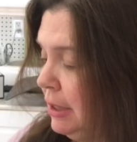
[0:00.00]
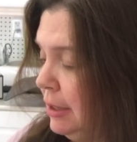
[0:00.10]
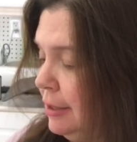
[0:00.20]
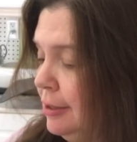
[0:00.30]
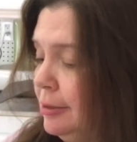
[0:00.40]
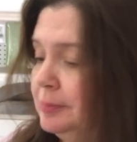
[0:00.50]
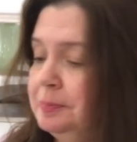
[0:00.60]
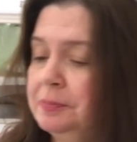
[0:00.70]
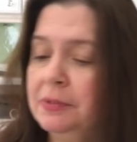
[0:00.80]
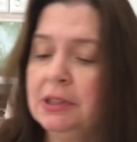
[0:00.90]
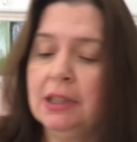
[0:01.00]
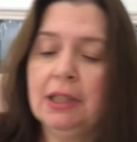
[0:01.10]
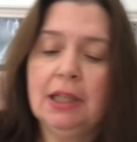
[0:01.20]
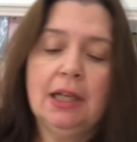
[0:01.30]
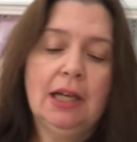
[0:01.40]
Um,
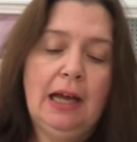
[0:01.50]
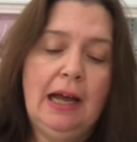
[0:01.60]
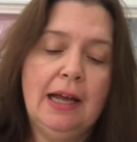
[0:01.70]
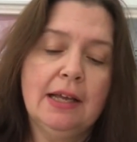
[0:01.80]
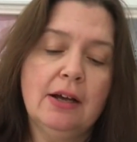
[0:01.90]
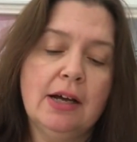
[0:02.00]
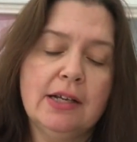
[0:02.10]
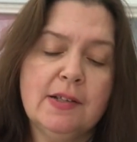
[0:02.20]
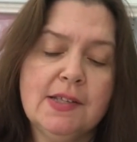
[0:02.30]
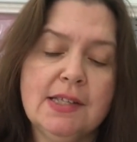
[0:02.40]
I got